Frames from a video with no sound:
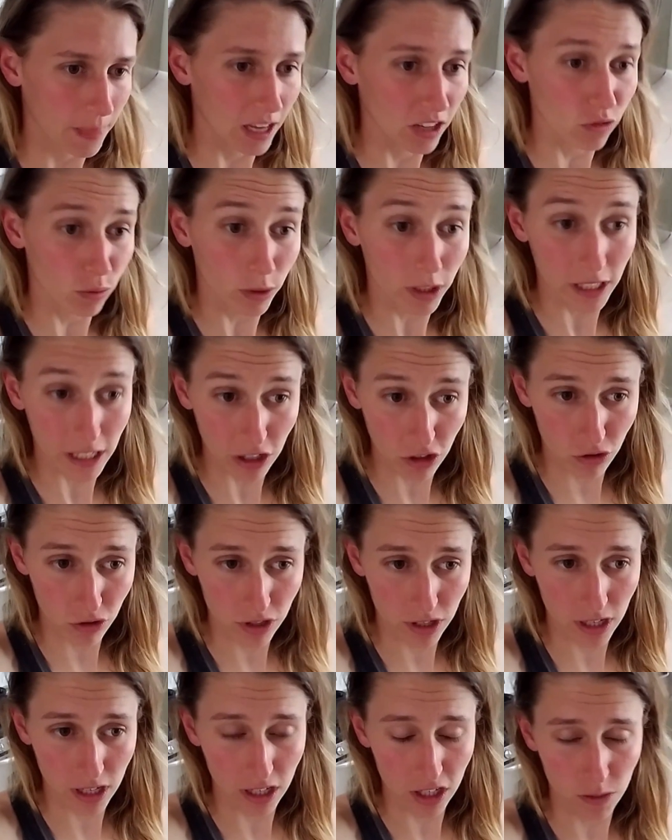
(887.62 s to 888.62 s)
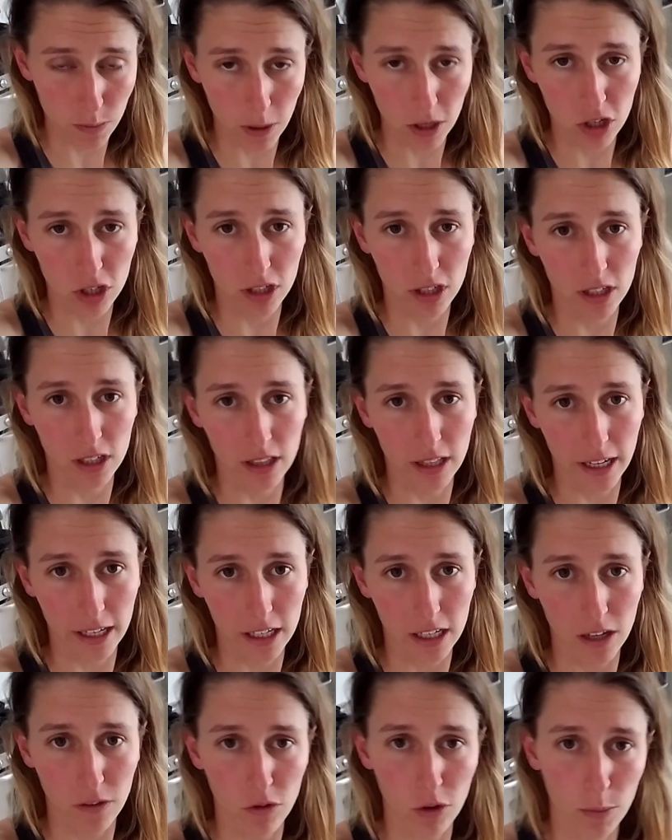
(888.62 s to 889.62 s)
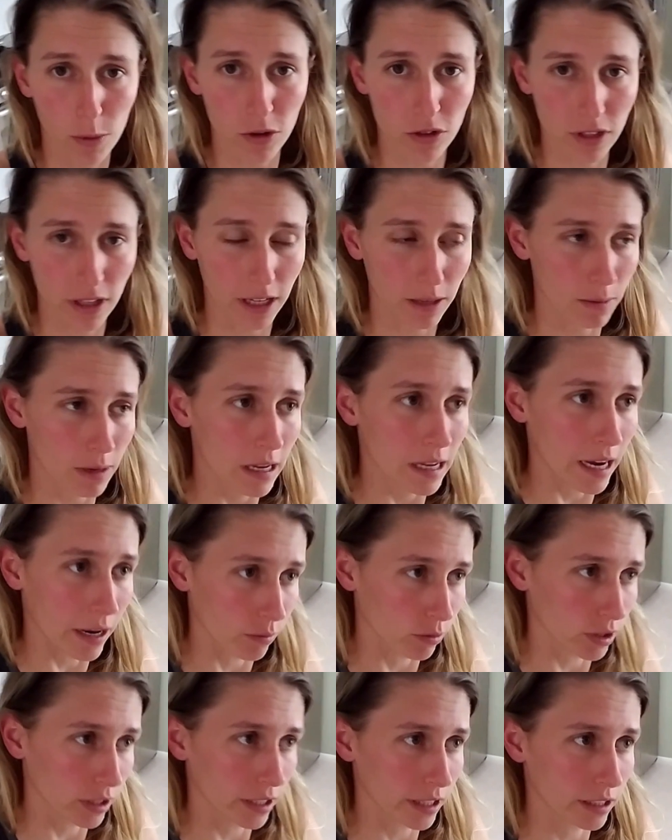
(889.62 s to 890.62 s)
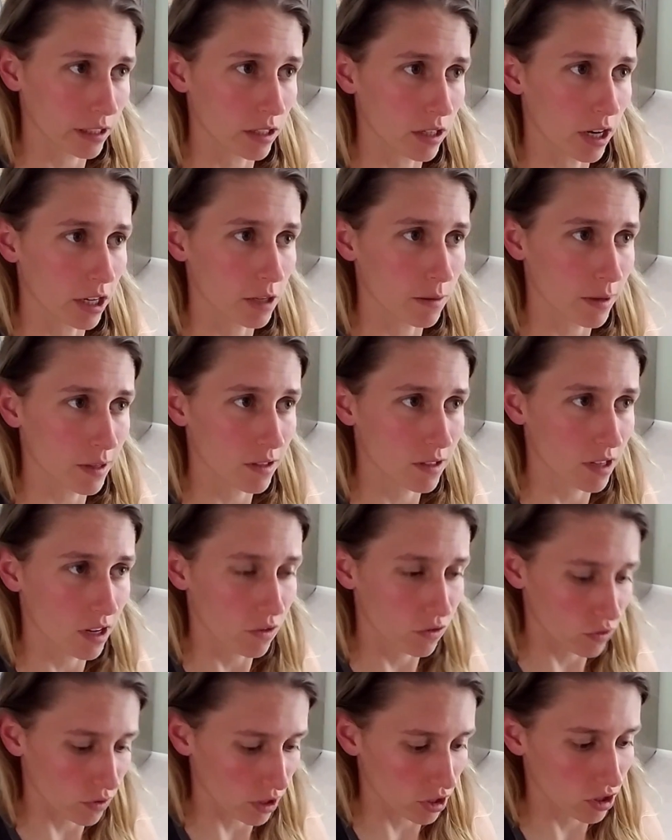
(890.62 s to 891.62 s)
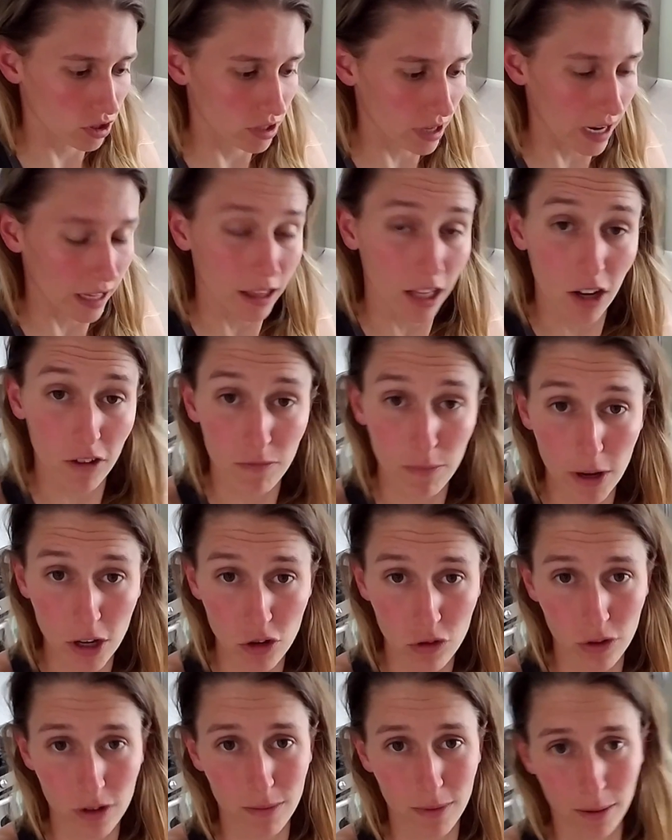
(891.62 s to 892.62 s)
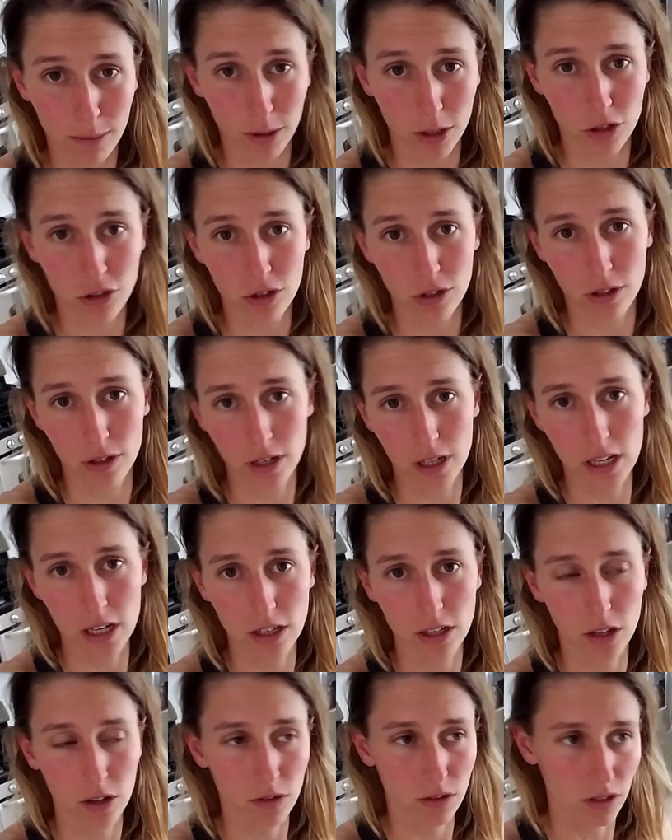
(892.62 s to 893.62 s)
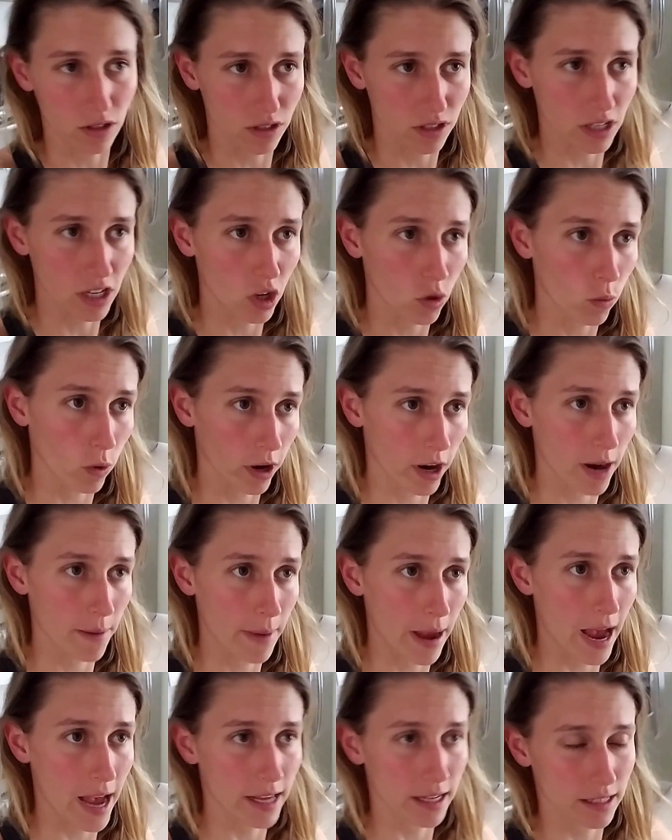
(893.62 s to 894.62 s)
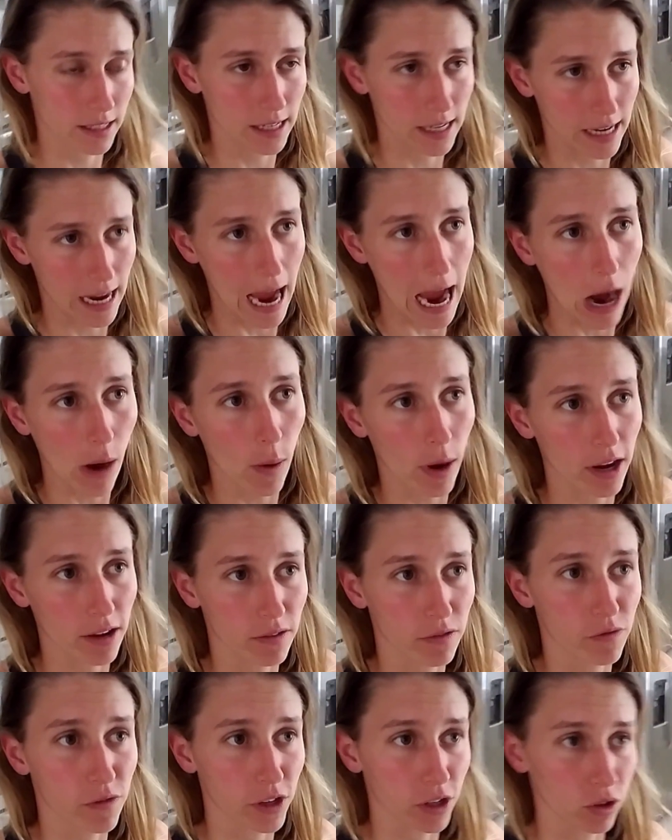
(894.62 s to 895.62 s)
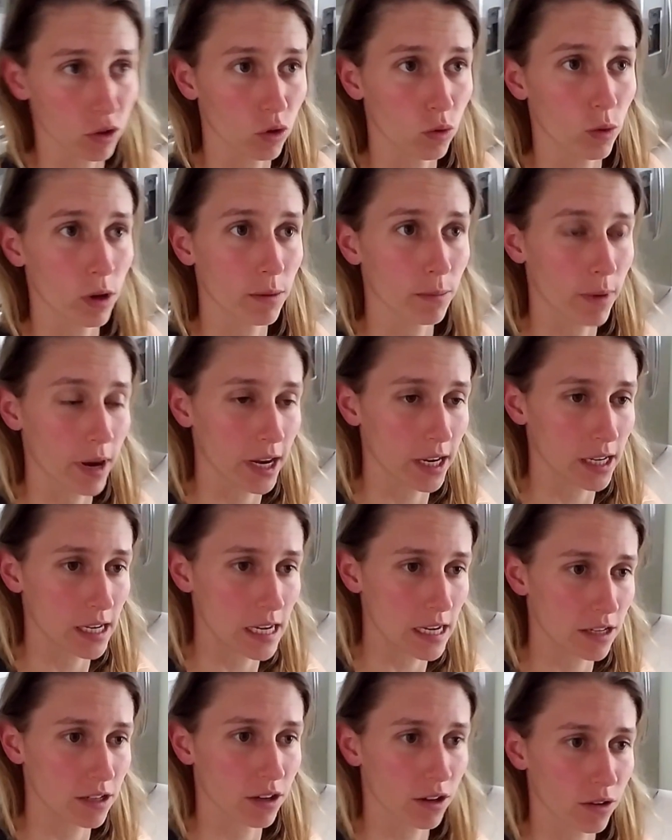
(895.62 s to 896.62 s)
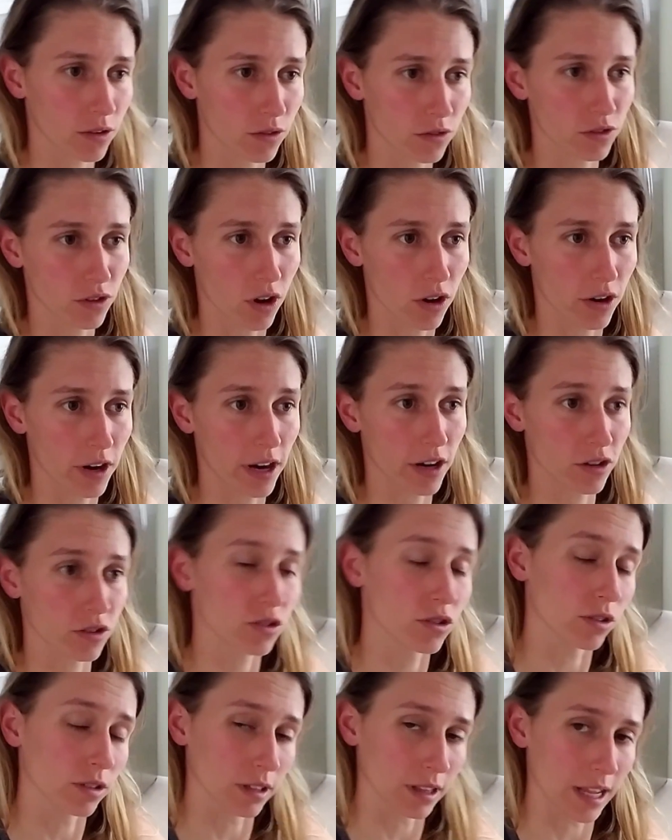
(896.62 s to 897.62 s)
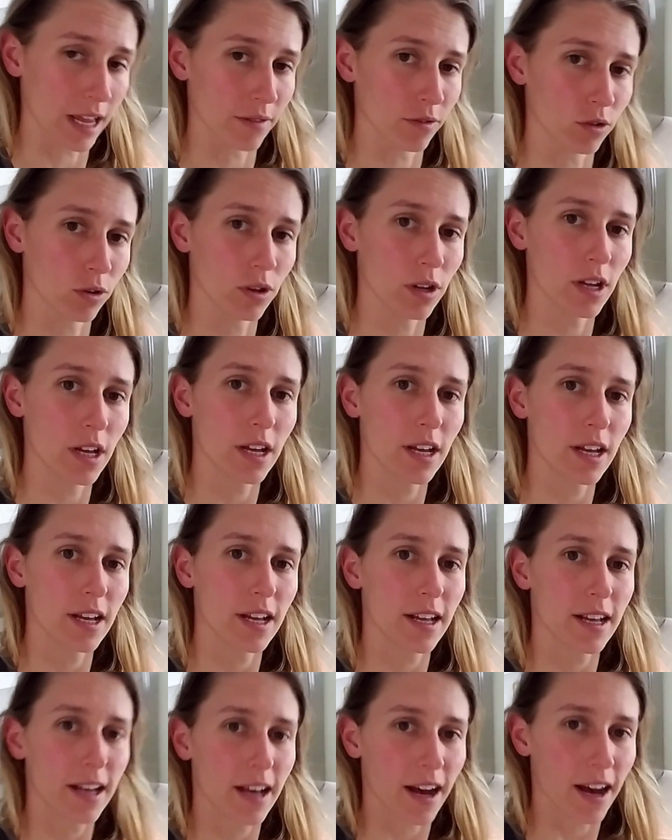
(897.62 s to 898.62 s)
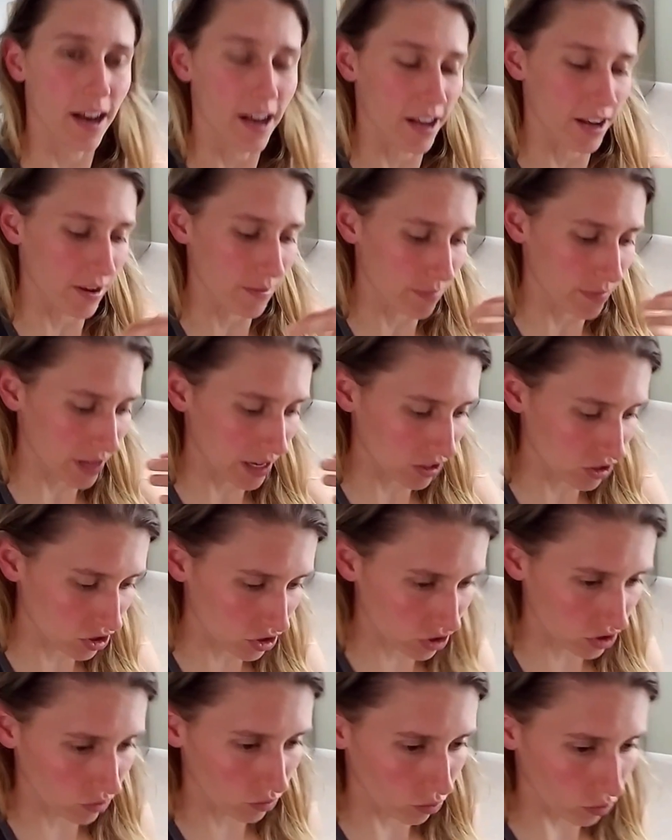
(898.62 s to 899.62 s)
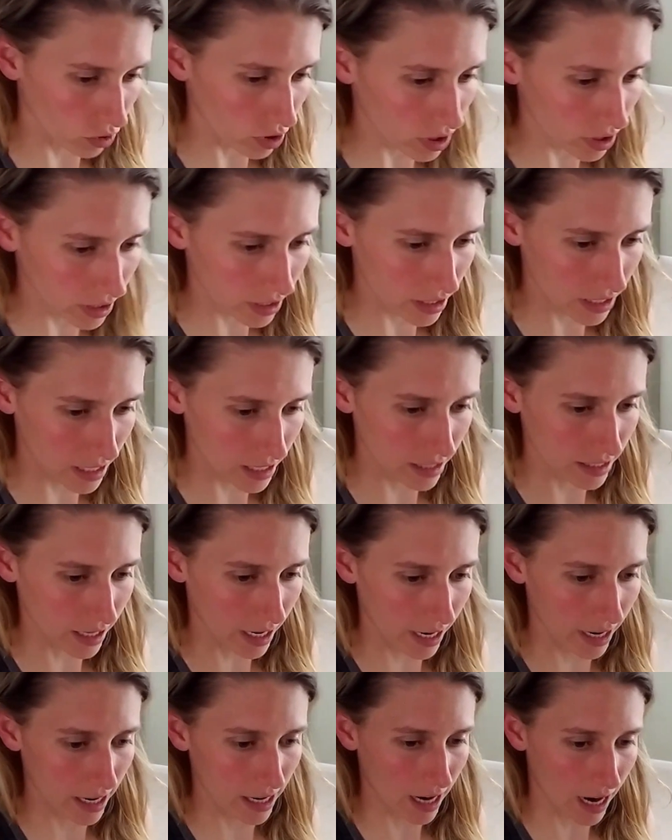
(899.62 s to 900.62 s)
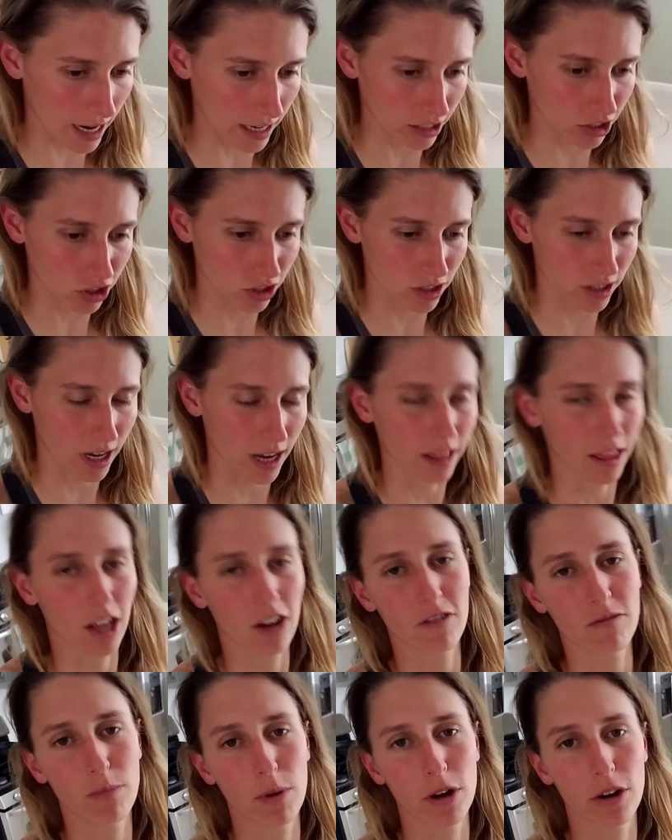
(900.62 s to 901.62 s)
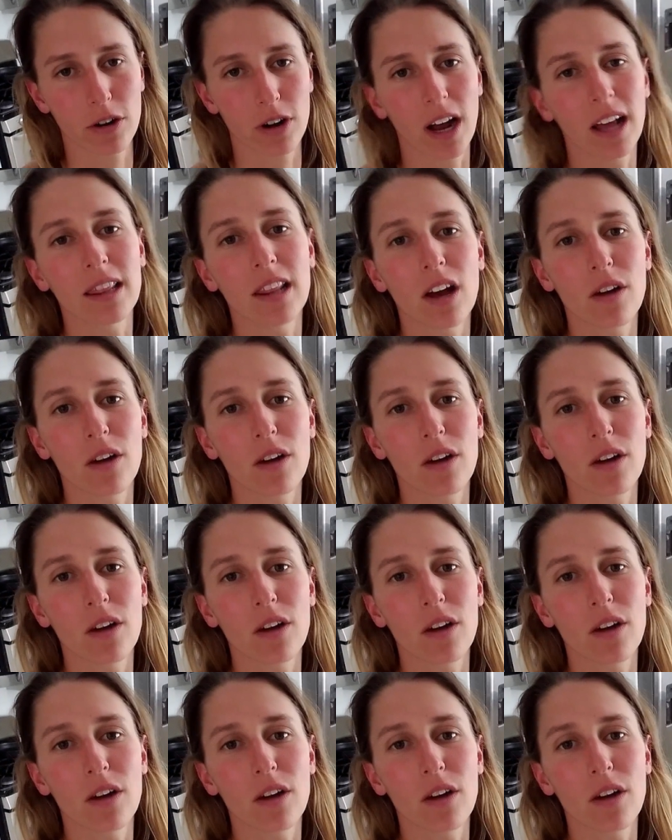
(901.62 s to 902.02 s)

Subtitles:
it's really interesting, especially like if you're a person like me. I really like to document stuff, so I love measuring my blood sugar and ketones and seeing where I'm at and seeing how I feel when my ketones are at a certain level. It's just a really neat diet. I love butter, I